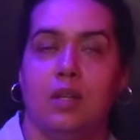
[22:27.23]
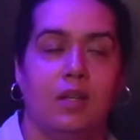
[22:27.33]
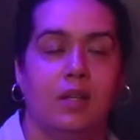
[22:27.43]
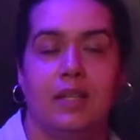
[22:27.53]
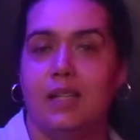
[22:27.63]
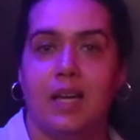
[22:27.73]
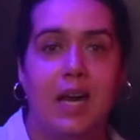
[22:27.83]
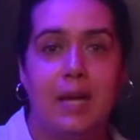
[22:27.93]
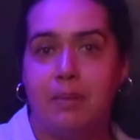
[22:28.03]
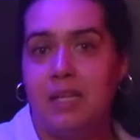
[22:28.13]
let
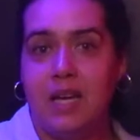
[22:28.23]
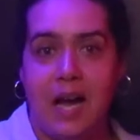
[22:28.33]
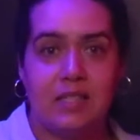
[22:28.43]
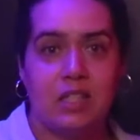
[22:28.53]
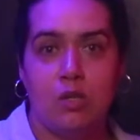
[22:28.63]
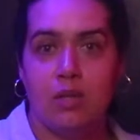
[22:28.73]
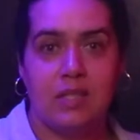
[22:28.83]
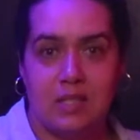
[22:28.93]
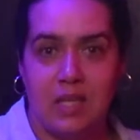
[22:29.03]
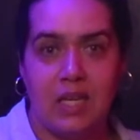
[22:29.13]
God be God, so you can
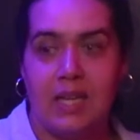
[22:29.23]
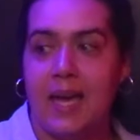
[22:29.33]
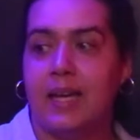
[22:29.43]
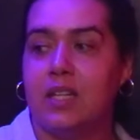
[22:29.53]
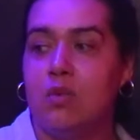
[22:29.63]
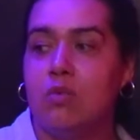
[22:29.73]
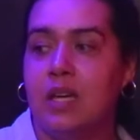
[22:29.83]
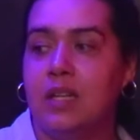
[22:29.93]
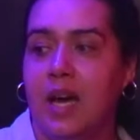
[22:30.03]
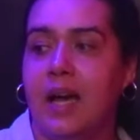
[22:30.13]
see, like, you
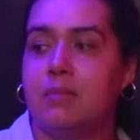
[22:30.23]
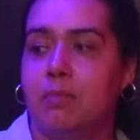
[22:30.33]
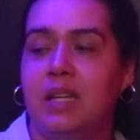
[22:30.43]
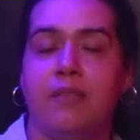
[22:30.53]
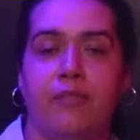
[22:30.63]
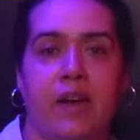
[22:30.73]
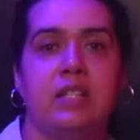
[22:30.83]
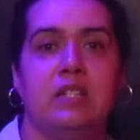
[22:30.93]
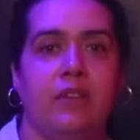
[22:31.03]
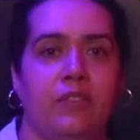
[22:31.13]
cannot be
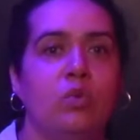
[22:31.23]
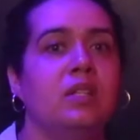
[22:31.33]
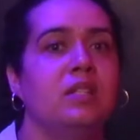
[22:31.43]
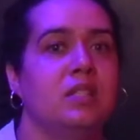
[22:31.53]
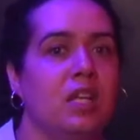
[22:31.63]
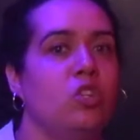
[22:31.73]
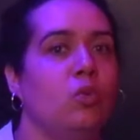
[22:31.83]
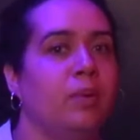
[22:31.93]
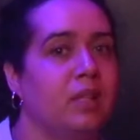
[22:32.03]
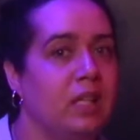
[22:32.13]
affected if you continue
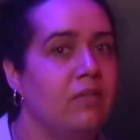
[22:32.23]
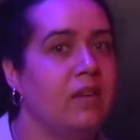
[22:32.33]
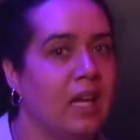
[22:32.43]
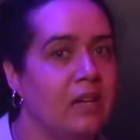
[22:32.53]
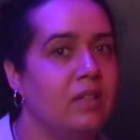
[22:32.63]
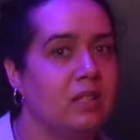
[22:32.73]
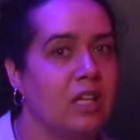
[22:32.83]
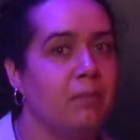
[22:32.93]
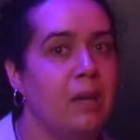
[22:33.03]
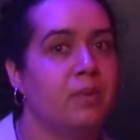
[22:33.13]
believing
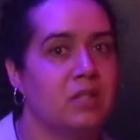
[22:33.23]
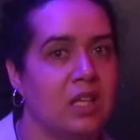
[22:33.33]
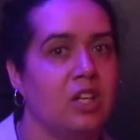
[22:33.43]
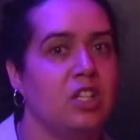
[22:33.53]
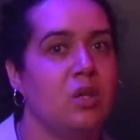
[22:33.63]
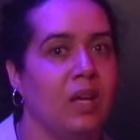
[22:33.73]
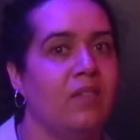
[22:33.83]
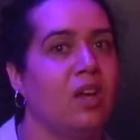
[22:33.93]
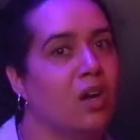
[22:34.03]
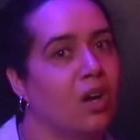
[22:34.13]
everything people tell you in
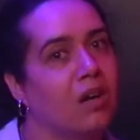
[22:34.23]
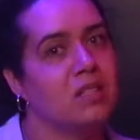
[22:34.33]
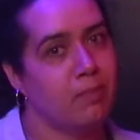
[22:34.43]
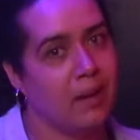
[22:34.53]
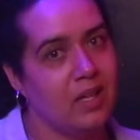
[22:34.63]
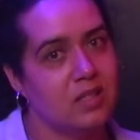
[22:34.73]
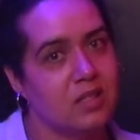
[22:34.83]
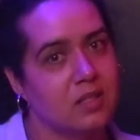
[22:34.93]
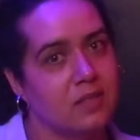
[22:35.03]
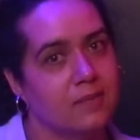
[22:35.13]
their hurt
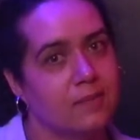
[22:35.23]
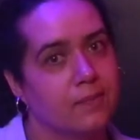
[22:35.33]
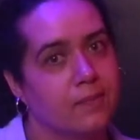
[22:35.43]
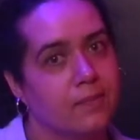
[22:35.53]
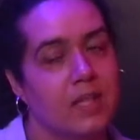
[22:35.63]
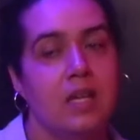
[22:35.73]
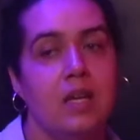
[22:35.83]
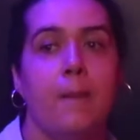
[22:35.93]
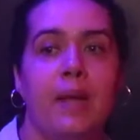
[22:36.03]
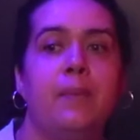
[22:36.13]
space.
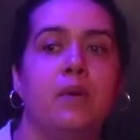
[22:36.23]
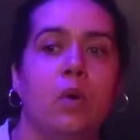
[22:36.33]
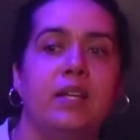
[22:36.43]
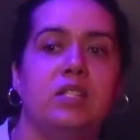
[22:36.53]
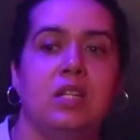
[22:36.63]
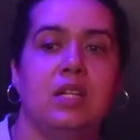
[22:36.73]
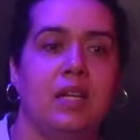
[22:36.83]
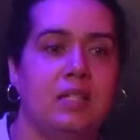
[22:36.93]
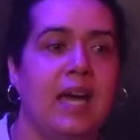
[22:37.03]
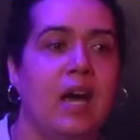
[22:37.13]
People question
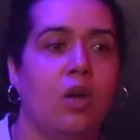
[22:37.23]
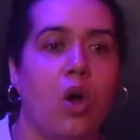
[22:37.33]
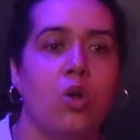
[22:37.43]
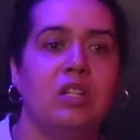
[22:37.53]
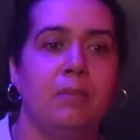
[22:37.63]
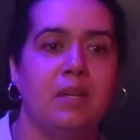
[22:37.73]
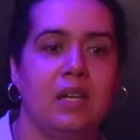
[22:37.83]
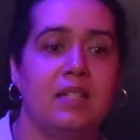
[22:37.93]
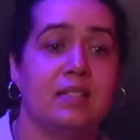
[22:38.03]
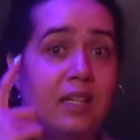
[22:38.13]
and doubt only
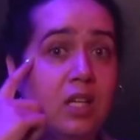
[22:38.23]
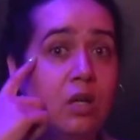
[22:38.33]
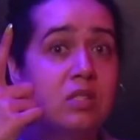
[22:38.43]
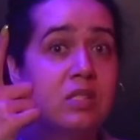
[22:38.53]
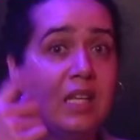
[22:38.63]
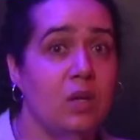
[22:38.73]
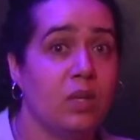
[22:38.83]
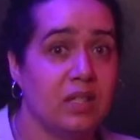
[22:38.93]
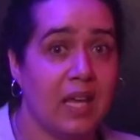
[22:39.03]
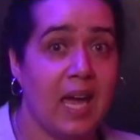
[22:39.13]
because they don't see
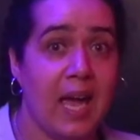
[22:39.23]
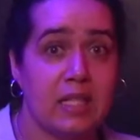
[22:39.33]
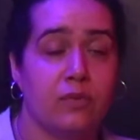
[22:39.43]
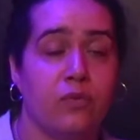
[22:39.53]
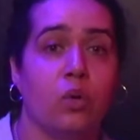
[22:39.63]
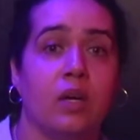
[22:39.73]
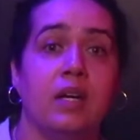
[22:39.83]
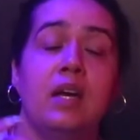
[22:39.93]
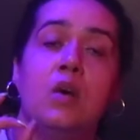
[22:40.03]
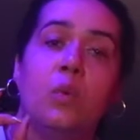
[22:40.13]
what they asked for.
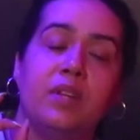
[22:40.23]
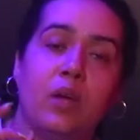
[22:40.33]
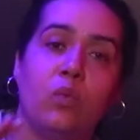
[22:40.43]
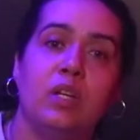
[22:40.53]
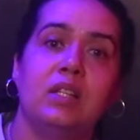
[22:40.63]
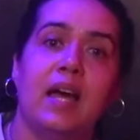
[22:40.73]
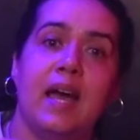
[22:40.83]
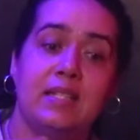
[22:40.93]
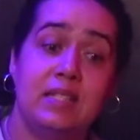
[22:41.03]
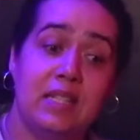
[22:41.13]
When they
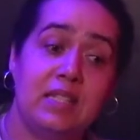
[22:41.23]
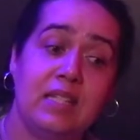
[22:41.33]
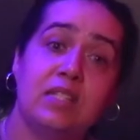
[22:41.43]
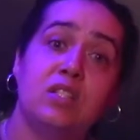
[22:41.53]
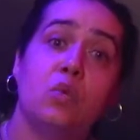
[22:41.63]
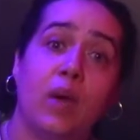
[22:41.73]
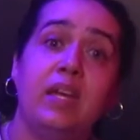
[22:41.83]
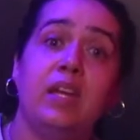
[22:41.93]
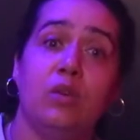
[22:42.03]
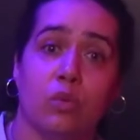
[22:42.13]
realize this is the
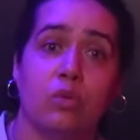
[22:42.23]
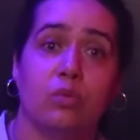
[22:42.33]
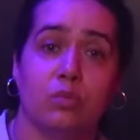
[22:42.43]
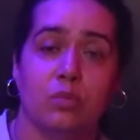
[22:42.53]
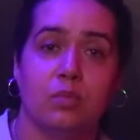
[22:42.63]
waiting room,